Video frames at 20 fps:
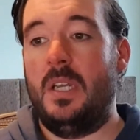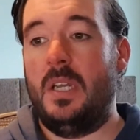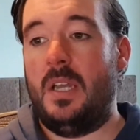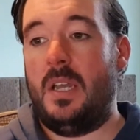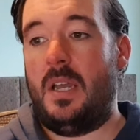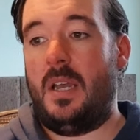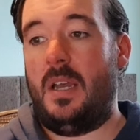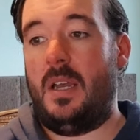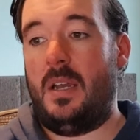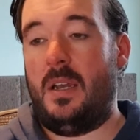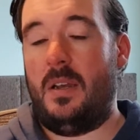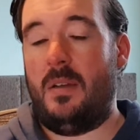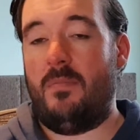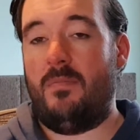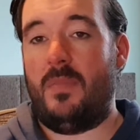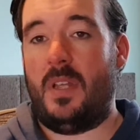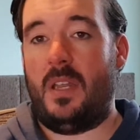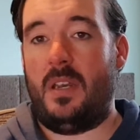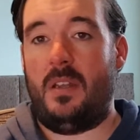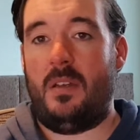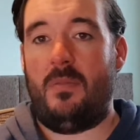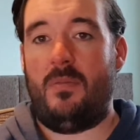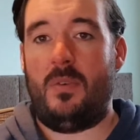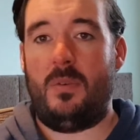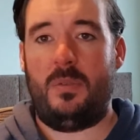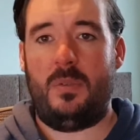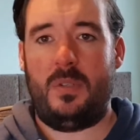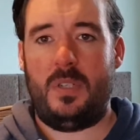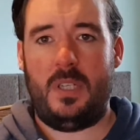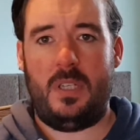And I've
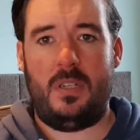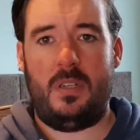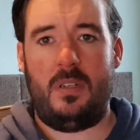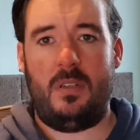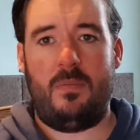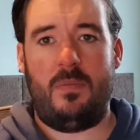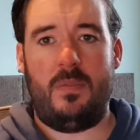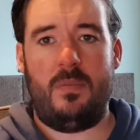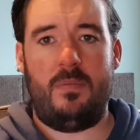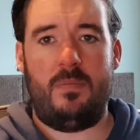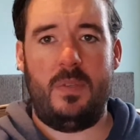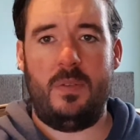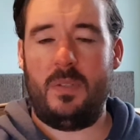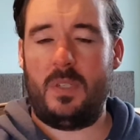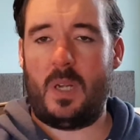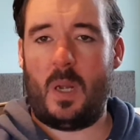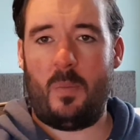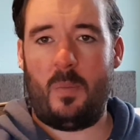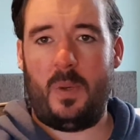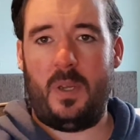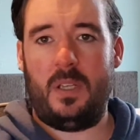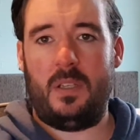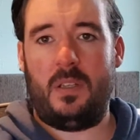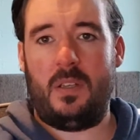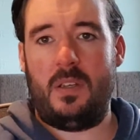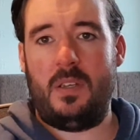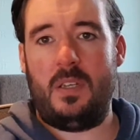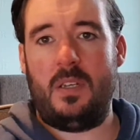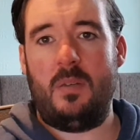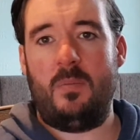also seen there's a company in
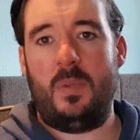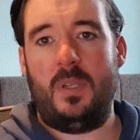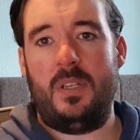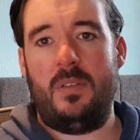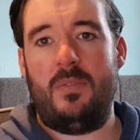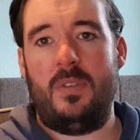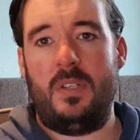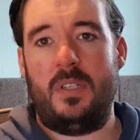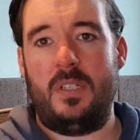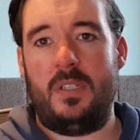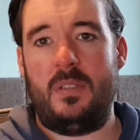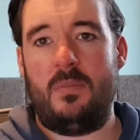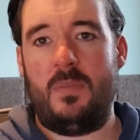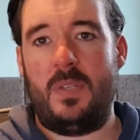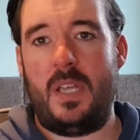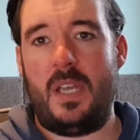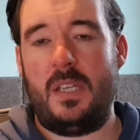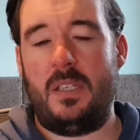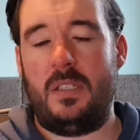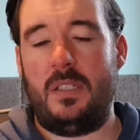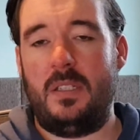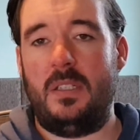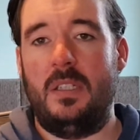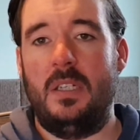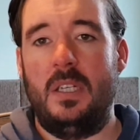London, I believe, that did some testing.